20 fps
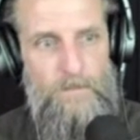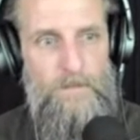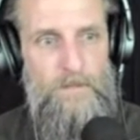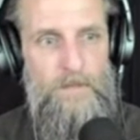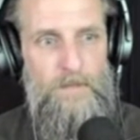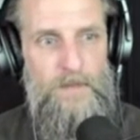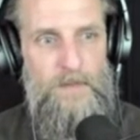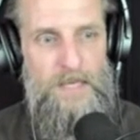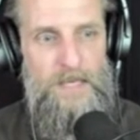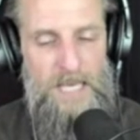
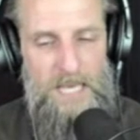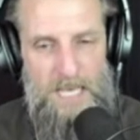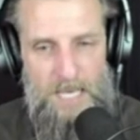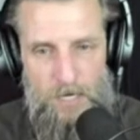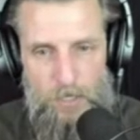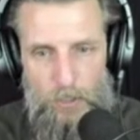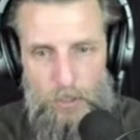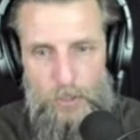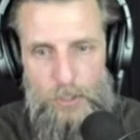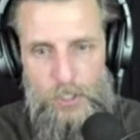the
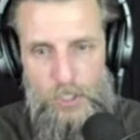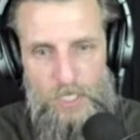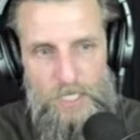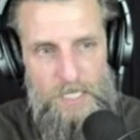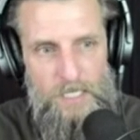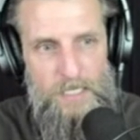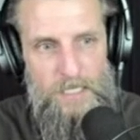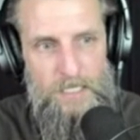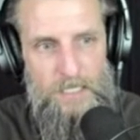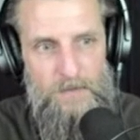inner
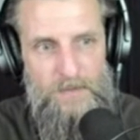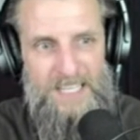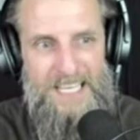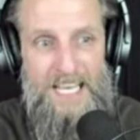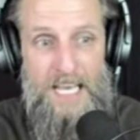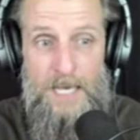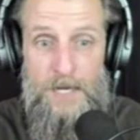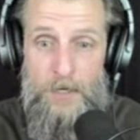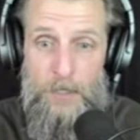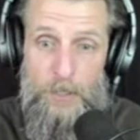chi, the
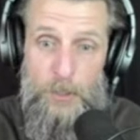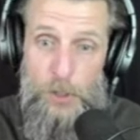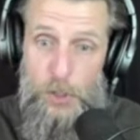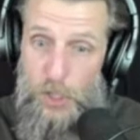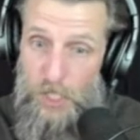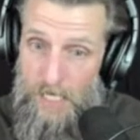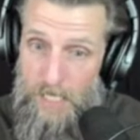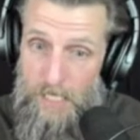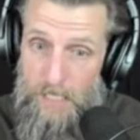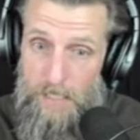
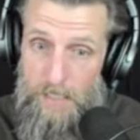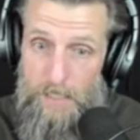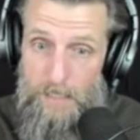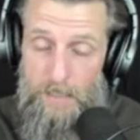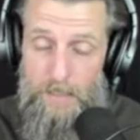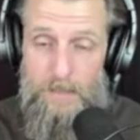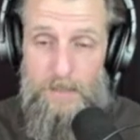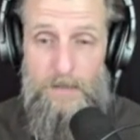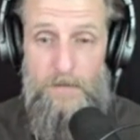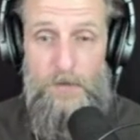energy,
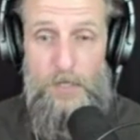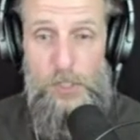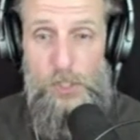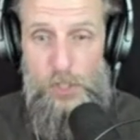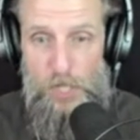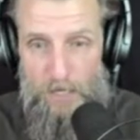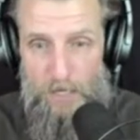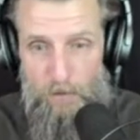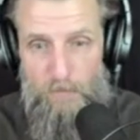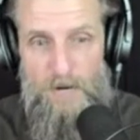the
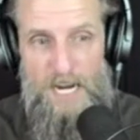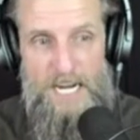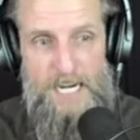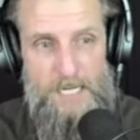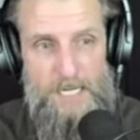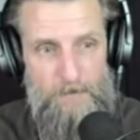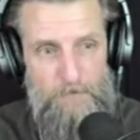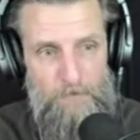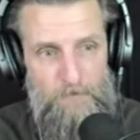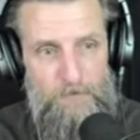
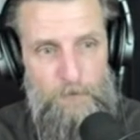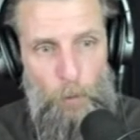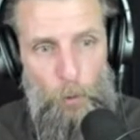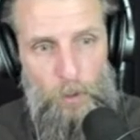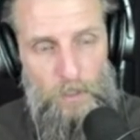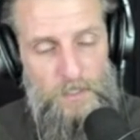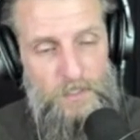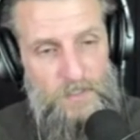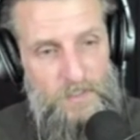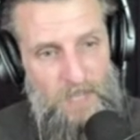generating
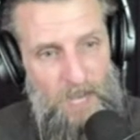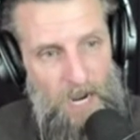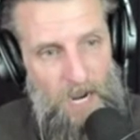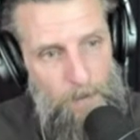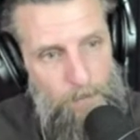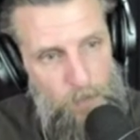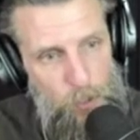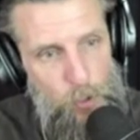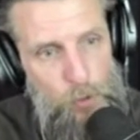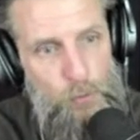force
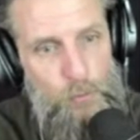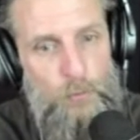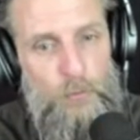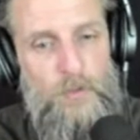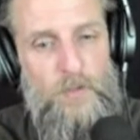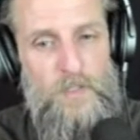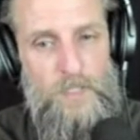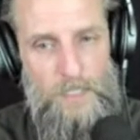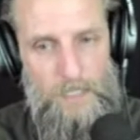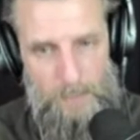I'm
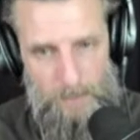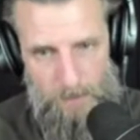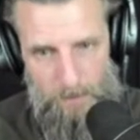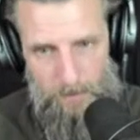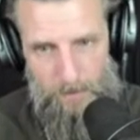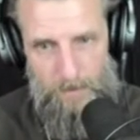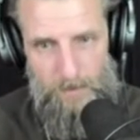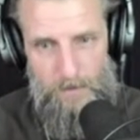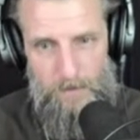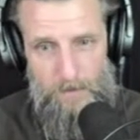using,
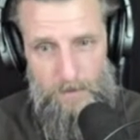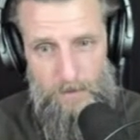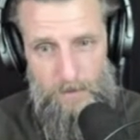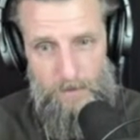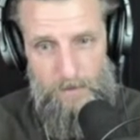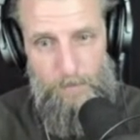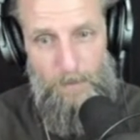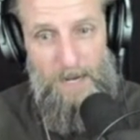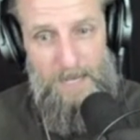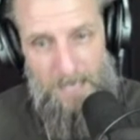
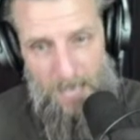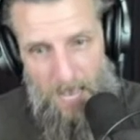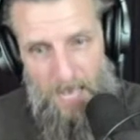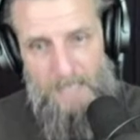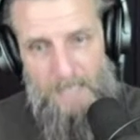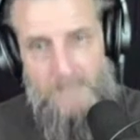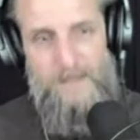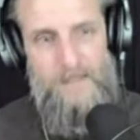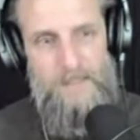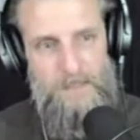my
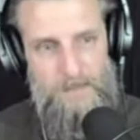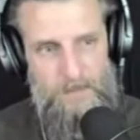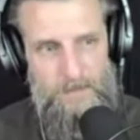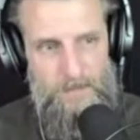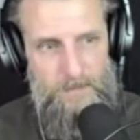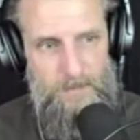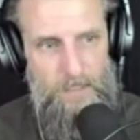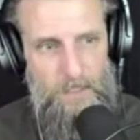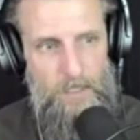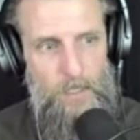
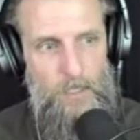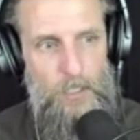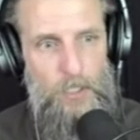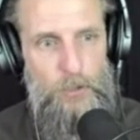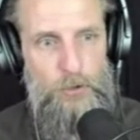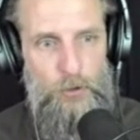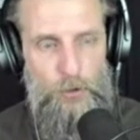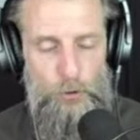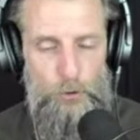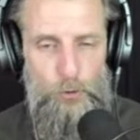essence
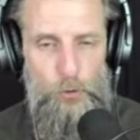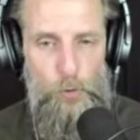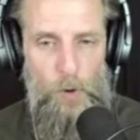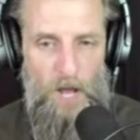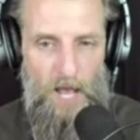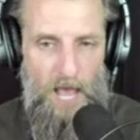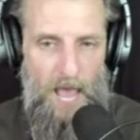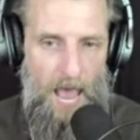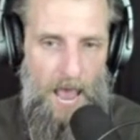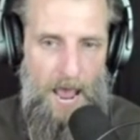to
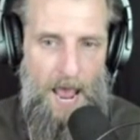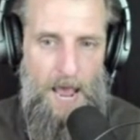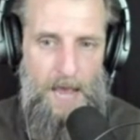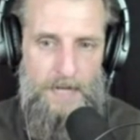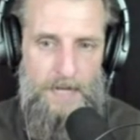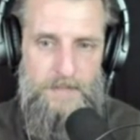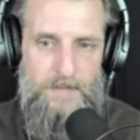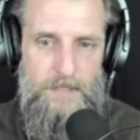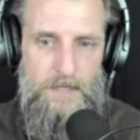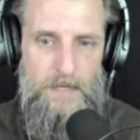
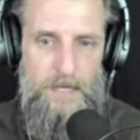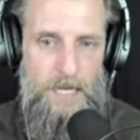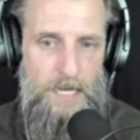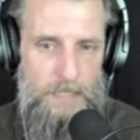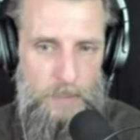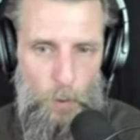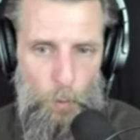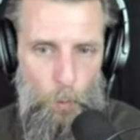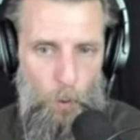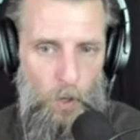act
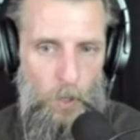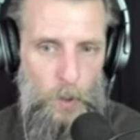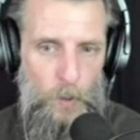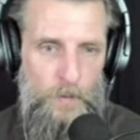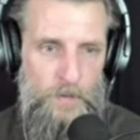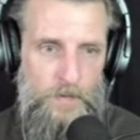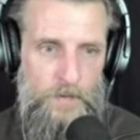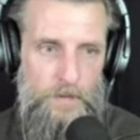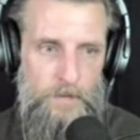in the world.